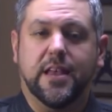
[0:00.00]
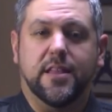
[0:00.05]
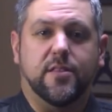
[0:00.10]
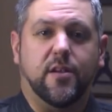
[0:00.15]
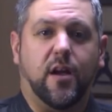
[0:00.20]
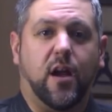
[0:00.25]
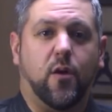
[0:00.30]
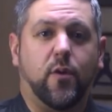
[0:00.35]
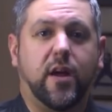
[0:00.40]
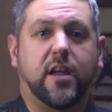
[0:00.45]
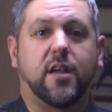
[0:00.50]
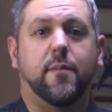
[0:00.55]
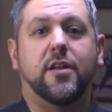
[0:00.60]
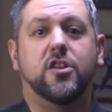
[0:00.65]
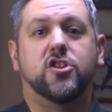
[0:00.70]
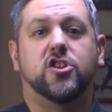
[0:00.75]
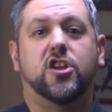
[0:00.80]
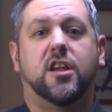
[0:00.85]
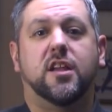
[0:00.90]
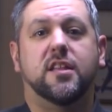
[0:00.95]
Now I
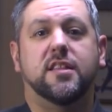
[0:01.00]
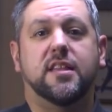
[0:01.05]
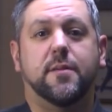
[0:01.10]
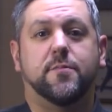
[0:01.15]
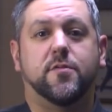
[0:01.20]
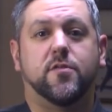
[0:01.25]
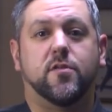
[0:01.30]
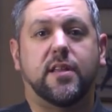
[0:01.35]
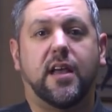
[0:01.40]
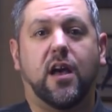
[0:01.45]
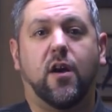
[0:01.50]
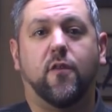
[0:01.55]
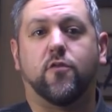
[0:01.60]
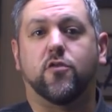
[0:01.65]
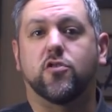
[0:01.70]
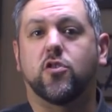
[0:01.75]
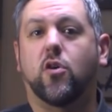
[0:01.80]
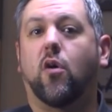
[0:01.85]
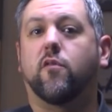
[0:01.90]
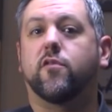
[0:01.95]
recommend checking the episode out
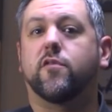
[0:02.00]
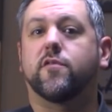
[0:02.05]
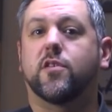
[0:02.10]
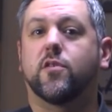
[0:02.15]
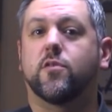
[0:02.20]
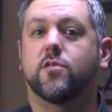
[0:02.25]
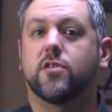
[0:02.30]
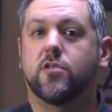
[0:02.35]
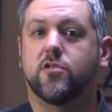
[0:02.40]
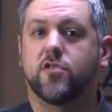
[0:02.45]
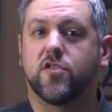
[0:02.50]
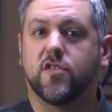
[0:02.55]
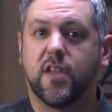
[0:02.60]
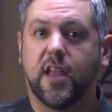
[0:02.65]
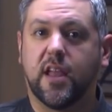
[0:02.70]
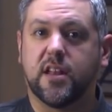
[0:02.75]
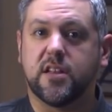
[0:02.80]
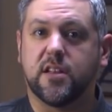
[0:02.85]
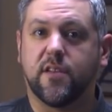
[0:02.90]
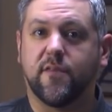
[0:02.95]
for an overview and
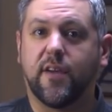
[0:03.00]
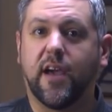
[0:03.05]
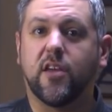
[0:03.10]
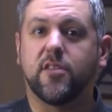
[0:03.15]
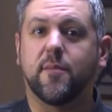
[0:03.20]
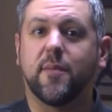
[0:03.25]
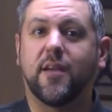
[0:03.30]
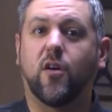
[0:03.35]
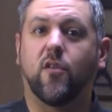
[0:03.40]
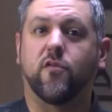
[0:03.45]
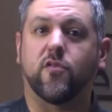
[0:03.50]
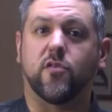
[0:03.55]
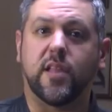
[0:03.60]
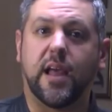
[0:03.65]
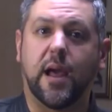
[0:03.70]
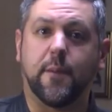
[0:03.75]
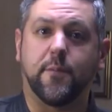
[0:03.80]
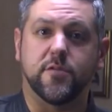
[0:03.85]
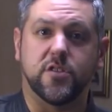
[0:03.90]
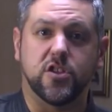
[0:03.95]
understanding of how they may
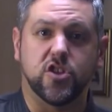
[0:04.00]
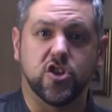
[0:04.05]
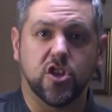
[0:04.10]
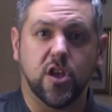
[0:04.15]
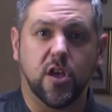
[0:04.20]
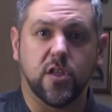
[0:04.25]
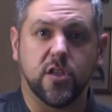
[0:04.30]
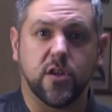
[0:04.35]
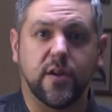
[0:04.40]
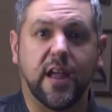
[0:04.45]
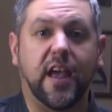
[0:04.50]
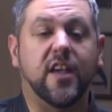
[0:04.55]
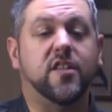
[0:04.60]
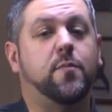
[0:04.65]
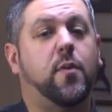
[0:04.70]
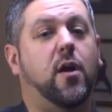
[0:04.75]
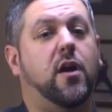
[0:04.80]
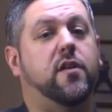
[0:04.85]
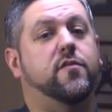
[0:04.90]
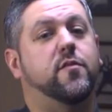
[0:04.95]
overlap with each other as
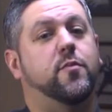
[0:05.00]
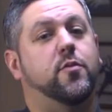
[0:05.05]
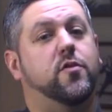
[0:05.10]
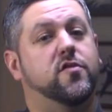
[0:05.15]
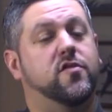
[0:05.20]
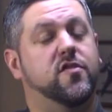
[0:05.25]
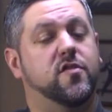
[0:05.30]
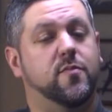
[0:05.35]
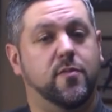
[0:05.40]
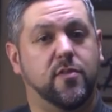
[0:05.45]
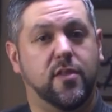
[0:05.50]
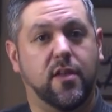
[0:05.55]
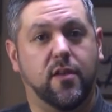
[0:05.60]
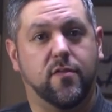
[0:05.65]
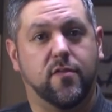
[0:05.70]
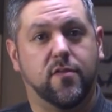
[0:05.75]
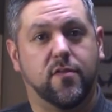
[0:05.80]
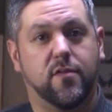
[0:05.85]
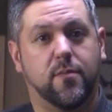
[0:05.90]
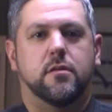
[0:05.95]
part of a person's
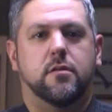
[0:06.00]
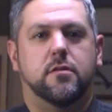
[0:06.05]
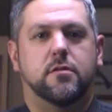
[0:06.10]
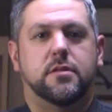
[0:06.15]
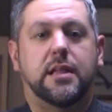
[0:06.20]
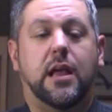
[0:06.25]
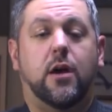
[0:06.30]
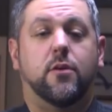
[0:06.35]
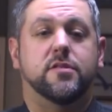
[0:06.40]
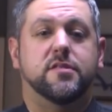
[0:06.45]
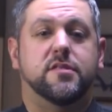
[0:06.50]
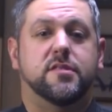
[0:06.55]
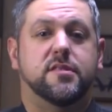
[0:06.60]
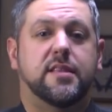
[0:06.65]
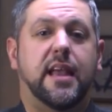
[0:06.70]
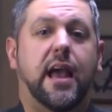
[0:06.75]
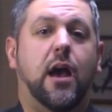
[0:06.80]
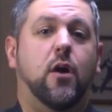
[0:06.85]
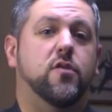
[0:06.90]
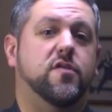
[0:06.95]
beliefs. Now in
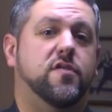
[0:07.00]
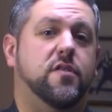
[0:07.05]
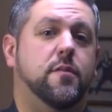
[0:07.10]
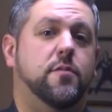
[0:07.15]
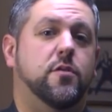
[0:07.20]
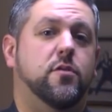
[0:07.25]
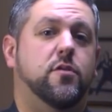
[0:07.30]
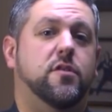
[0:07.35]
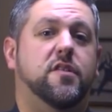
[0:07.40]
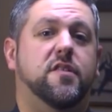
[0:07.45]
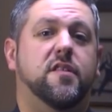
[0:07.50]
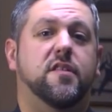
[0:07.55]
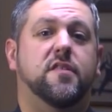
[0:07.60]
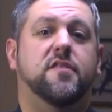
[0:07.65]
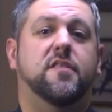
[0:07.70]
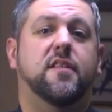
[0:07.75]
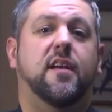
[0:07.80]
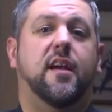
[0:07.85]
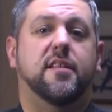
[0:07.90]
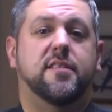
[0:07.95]
Taoism, there
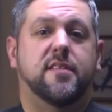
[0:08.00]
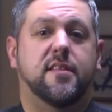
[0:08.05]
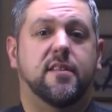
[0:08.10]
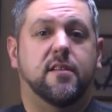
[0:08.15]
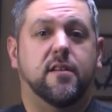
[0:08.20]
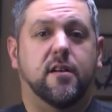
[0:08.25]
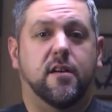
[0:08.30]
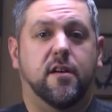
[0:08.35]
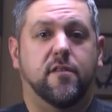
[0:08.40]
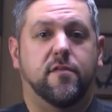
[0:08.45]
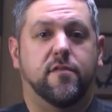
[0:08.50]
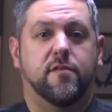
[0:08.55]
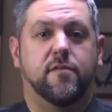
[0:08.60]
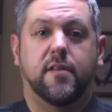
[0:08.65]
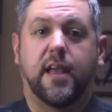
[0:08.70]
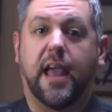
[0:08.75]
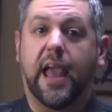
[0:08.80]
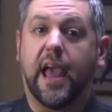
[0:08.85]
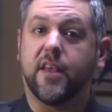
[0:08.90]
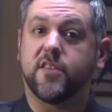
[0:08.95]
exists the idea of
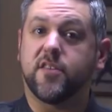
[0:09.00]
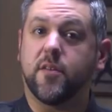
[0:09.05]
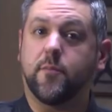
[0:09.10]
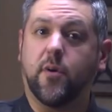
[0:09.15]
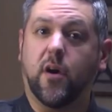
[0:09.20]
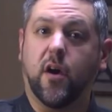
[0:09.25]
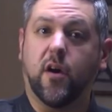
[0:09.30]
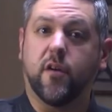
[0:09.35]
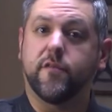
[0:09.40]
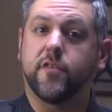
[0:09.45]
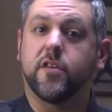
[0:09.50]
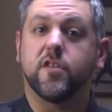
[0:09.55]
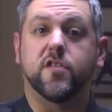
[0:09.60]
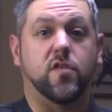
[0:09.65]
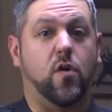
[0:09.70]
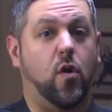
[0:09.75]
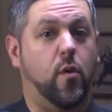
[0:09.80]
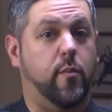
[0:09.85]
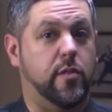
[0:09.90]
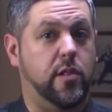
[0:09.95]
as above,
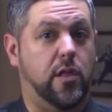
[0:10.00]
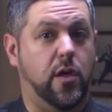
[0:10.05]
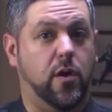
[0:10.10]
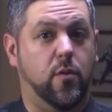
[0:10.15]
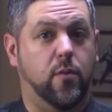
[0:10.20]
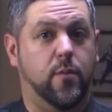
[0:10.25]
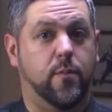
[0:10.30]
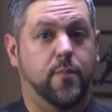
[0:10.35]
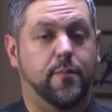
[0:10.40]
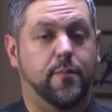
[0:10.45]
so below.